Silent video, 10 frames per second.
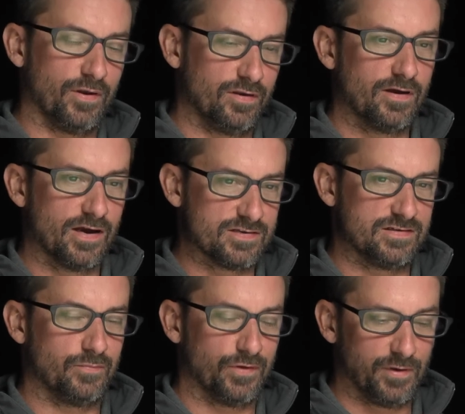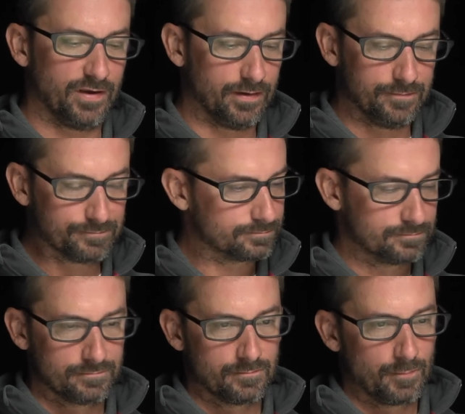I mean, you guys seem to be
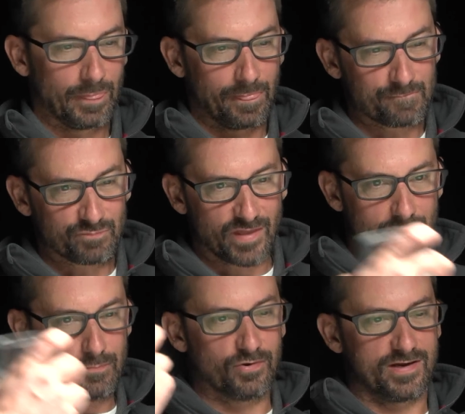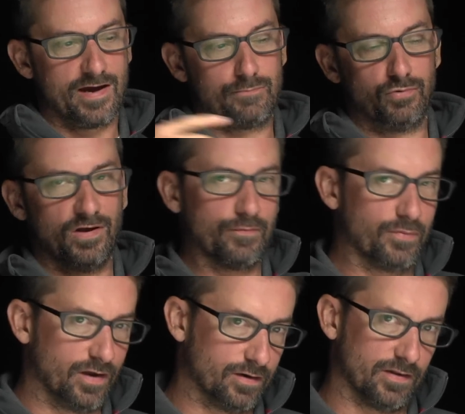able to kind of pull
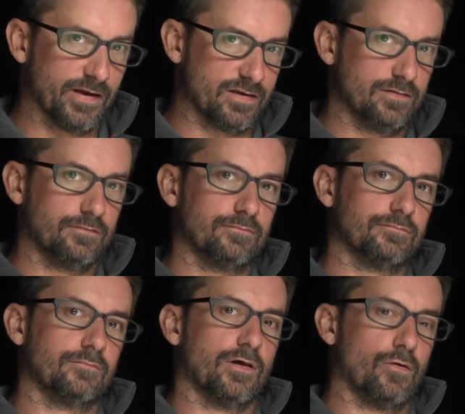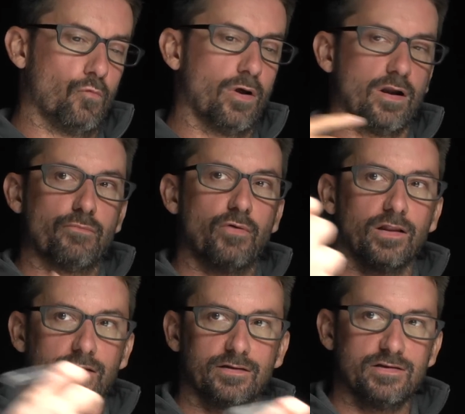everybody under like one
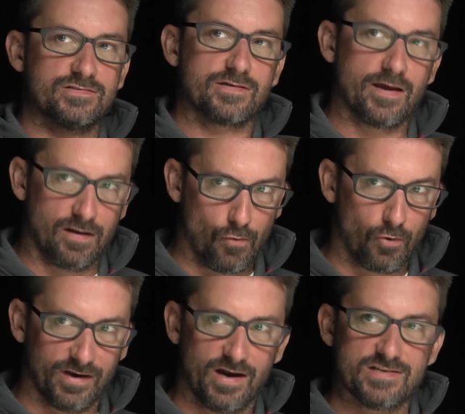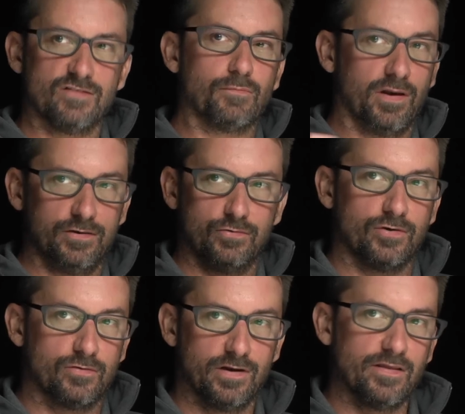umbrella, and at least kind of organize everybody to a
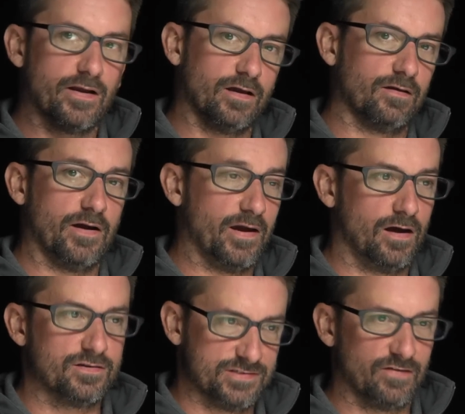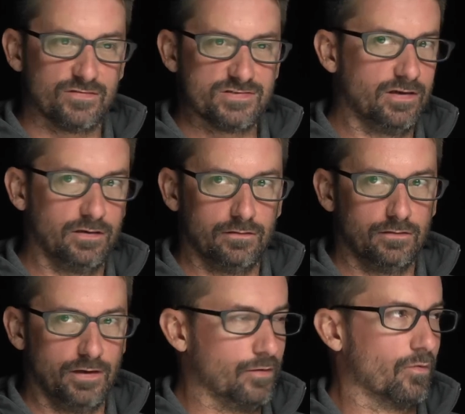degree that I honestly haven't
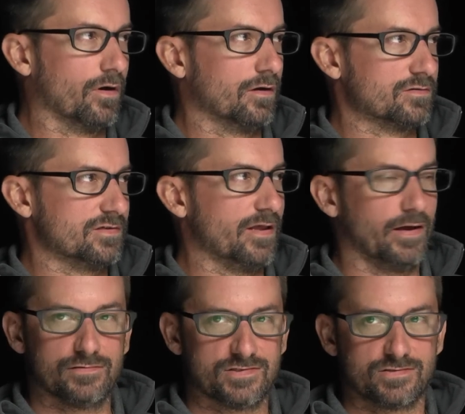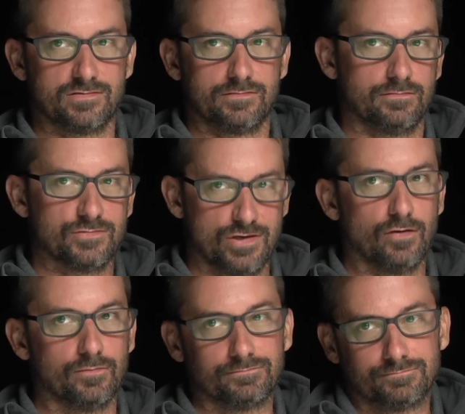seen anywhere else in that
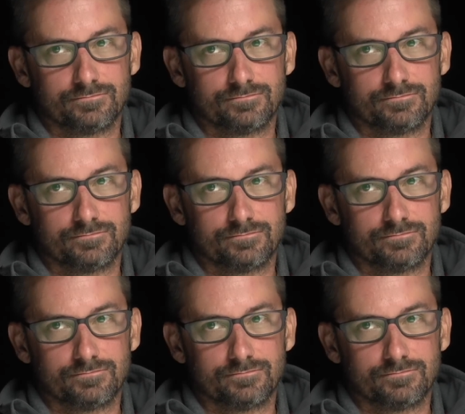scope.